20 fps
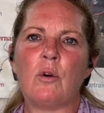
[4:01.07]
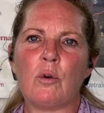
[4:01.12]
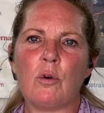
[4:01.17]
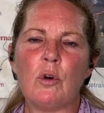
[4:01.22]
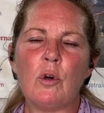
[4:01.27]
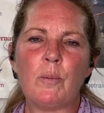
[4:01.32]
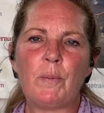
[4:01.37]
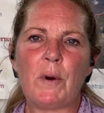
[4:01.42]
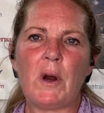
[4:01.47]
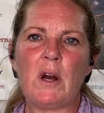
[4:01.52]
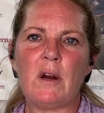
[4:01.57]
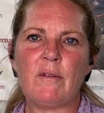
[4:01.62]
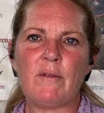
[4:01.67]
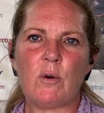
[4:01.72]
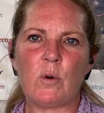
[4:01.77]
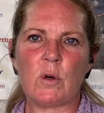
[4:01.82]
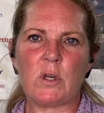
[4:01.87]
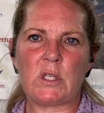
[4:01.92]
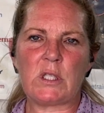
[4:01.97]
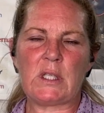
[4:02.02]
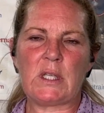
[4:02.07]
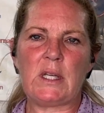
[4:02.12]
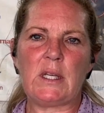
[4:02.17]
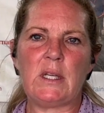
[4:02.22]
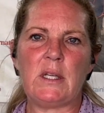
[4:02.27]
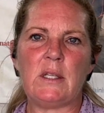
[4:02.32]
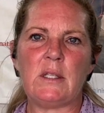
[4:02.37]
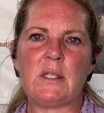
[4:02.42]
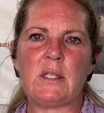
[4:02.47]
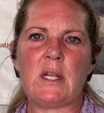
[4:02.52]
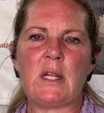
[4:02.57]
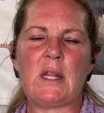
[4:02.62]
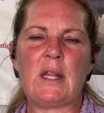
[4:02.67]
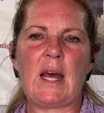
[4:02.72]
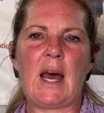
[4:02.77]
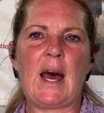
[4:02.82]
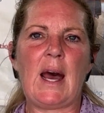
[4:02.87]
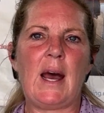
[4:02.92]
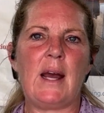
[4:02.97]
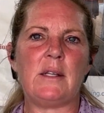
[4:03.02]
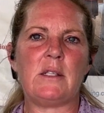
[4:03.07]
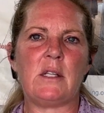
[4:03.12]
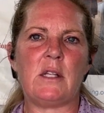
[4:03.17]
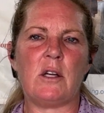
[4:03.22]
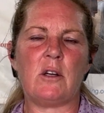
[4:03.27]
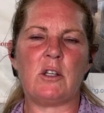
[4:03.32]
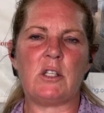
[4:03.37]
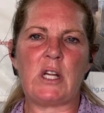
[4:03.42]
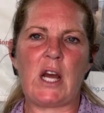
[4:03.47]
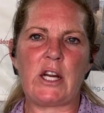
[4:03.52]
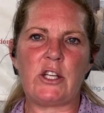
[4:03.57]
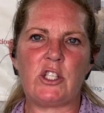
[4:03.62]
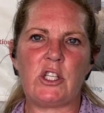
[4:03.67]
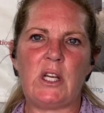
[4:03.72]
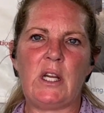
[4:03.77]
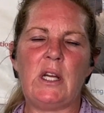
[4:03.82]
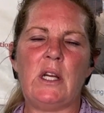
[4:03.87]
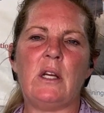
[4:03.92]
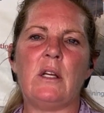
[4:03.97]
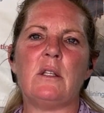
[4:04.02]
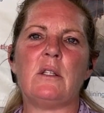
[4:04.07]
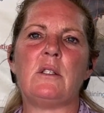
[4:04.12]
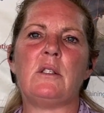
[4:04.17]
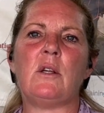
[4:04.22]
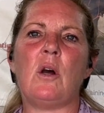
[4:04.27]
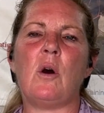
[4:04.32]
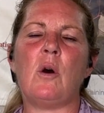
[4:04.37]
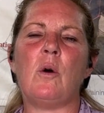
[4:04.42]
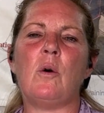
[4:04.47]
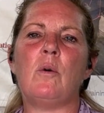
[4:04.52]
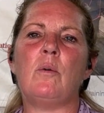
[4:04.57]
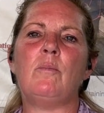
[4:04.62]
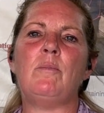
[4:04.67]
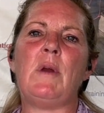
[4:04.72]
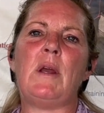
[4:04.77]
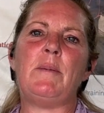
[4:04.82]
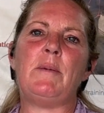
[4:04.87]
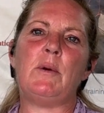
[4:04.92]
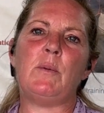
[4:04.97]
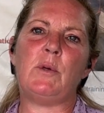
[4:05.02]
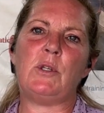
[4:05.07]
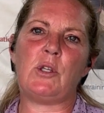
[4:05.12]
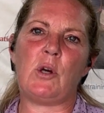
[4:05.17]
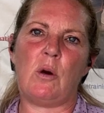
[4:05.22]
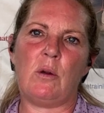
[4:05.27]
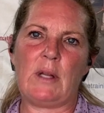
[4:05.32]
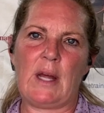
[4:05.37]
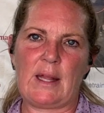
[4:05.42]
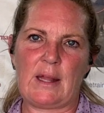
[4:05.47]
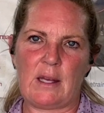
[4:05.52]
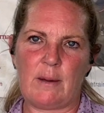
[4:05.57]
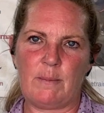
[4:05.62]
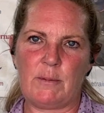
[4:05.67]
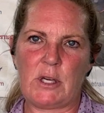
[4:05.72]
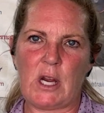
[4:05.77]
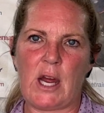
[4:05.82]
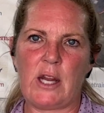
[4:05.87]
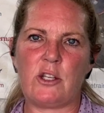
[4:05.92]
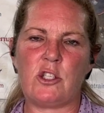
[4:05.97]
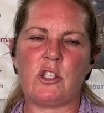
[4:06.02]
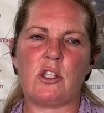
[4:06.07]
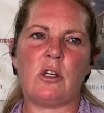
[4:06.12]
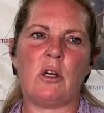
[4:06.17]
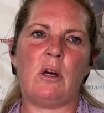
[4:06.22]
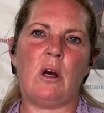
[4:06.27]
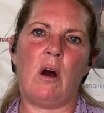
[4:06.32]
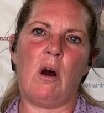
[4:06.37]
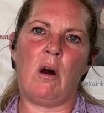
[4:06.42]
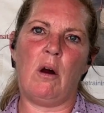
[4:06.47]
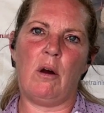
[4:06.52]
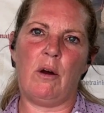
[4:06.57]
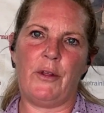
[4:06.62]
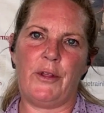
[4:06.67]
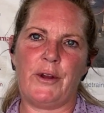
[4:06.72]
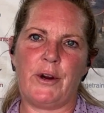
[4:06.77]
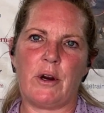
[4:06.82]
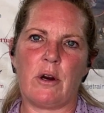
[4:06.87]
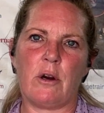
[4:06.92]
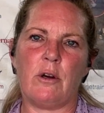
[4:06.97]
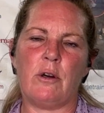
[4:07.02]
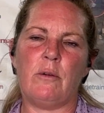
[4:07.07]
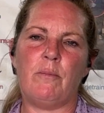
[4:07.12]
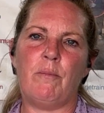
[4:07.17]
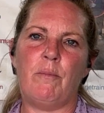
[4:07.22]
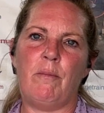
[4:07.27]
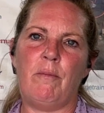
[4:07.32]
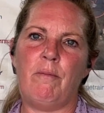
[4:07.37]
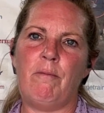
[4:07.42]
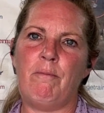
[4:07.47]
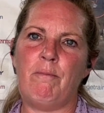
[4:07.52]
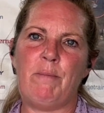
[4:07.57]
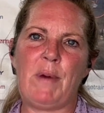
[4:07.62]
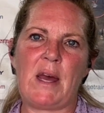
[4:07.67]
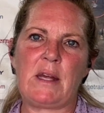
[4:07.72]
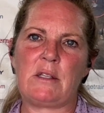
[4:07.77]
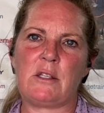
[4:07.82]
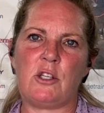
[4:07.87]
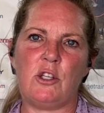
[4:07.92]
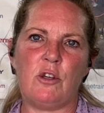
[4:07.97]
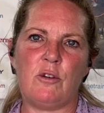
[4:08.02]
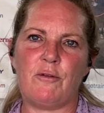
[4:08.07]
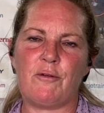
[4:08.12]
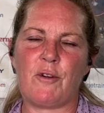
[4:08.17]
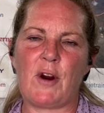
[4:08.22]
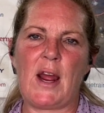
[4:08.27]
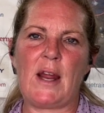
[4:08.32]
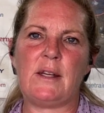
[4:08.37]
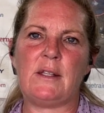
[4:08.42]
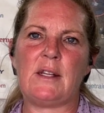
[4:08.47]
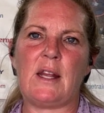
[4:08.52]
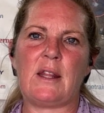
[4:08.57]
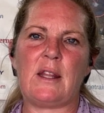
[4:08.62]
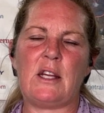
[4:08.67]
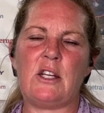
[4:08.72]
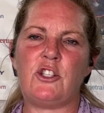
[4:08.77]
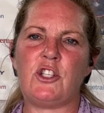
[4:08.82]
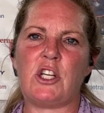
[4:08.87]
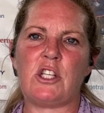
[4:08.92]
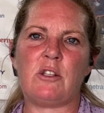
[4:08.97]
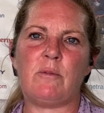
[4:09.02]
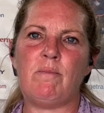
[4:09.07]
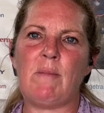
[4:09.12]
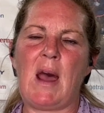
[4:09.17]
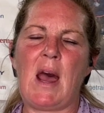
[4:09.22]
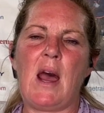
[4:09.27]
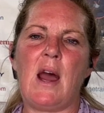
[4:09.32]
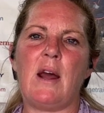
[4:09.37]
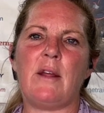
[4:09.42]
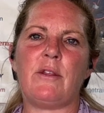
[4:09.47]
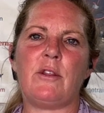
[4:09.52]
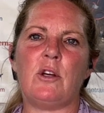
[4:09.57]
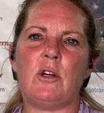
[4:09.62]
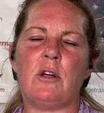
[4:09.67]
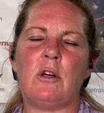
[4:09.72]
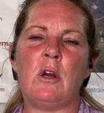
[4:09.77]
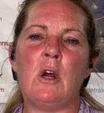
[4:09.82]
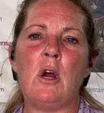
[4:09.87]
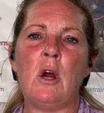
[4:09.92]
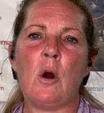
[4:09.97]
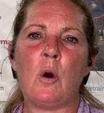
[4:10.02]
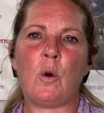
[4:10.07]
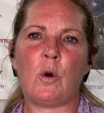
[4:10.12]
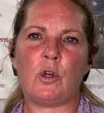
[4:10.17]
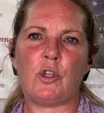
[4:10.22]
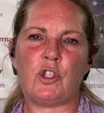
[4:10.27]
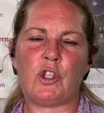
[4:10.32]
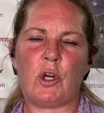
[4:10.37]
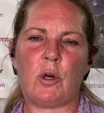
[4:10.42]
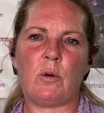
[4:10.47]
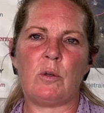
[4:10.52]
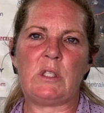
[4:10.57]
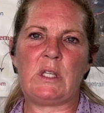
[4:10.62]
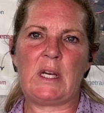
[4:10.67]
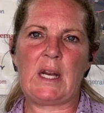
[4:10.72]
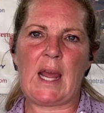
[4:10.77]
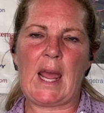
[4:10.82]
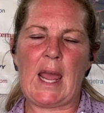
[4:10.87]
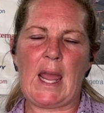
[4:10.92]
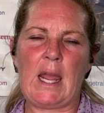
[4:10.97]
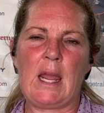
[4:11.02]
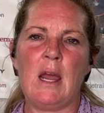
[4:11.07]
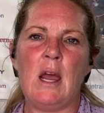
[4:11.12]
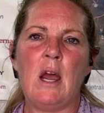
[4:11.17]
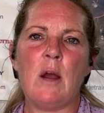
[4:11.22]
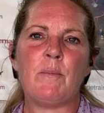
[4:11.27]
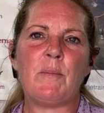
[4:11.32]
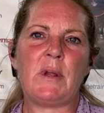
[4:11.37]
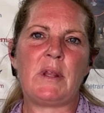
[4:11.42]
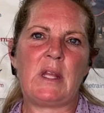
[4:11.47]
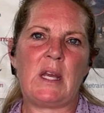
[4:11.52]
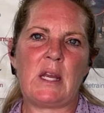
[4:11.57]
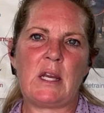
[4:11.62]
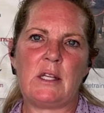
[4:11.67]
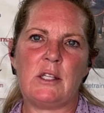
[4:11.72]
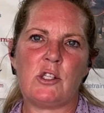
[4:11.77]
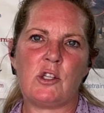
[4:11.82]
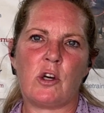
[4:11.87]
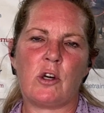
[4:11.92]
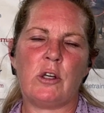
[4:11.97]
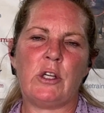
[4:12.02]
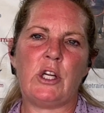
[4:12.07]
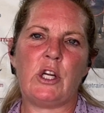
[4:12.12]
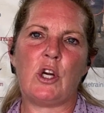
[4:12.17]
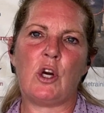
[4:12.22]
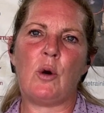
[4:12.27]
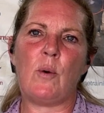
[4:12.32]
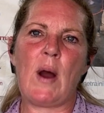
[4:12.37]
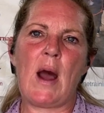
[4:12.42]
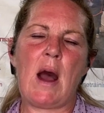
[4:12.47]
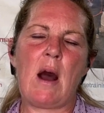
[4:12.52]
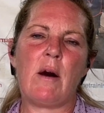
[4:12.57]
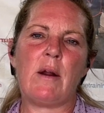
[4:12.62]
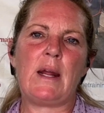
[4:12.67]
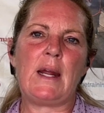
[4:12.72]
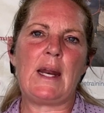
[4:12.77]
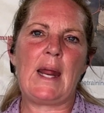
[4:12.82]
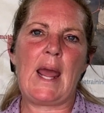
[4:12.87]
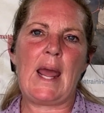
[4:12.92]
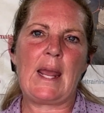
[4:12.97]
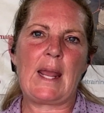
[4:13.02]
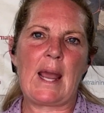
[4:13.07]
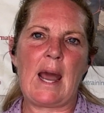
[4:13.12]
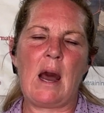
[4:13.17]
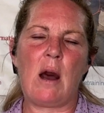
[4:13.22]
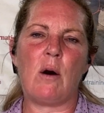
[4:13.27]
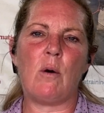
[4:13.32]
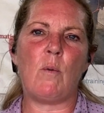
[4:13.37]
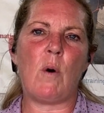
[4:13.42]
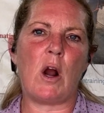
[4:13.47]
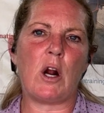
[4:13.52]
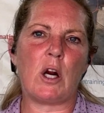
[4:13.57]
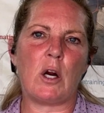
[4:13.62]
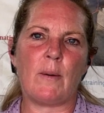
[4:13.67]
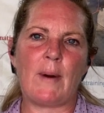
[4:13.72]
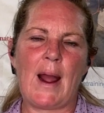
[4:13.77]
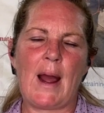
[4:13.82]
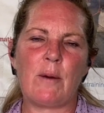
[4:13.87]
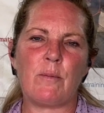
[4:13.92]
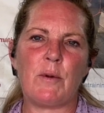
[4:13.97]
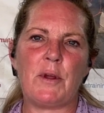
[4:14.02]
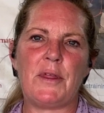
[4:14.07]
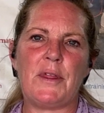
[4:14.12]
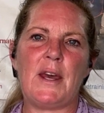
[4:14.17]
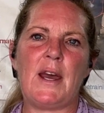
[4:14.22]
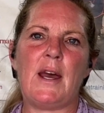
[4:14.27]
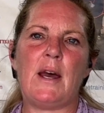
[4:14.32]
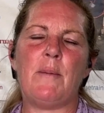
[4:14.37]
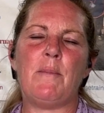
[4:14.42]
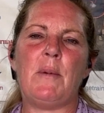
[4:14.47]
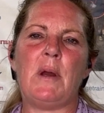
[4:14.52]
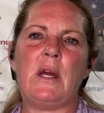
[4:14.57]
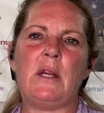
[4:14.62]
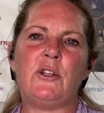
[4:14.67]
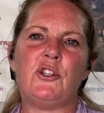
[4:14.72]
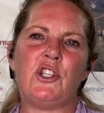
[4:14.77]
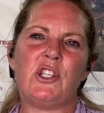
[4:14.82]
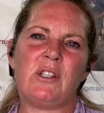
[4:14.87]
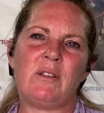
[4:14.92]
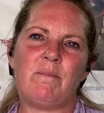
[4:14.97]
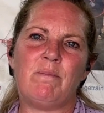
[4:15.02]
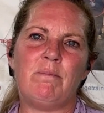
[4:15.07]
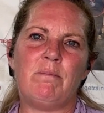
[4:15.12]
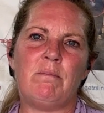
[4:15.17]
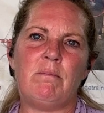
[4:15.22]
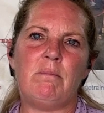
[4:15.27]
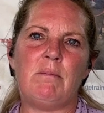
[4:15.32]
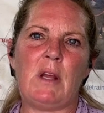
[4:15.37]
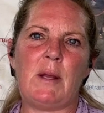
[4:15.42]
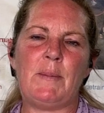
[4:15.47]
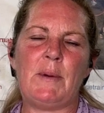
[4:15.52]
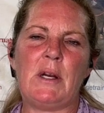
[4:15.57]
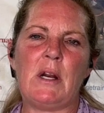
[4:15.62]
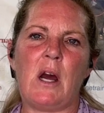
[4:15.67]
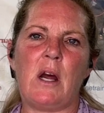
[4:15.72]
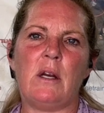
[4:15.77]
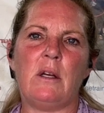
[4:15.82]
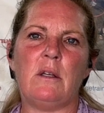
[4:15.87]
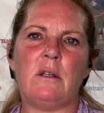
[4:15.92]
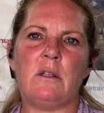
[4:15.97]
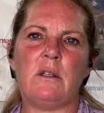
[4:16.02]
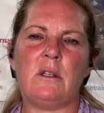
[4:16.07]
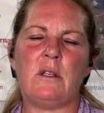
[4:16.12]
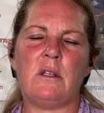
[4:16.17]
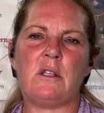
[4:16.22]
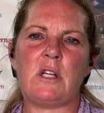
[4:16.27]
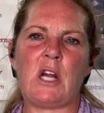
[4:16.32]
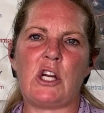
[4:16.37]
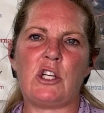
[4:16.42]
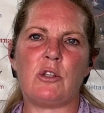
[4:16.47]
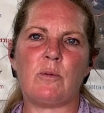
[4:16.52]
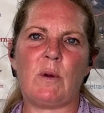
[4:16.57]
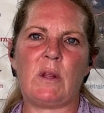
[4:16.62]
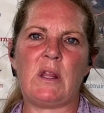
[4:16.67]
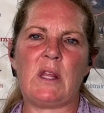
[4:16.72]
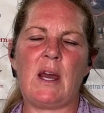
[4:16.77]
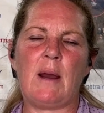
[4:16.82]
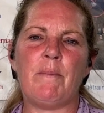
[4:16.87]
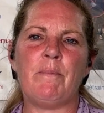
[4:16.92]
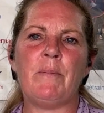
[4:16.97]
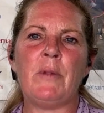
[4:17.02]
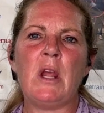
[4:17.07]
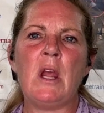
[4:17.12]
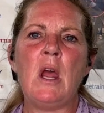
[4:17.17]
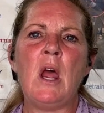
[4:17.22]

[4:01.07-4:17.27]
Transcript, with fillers: group of horses that they're touching. So maybe we don't let them touch all their best new friends that they just met at the horse show today, but they can certainly go out and hang out, walk around with them and just maybe not touch with them.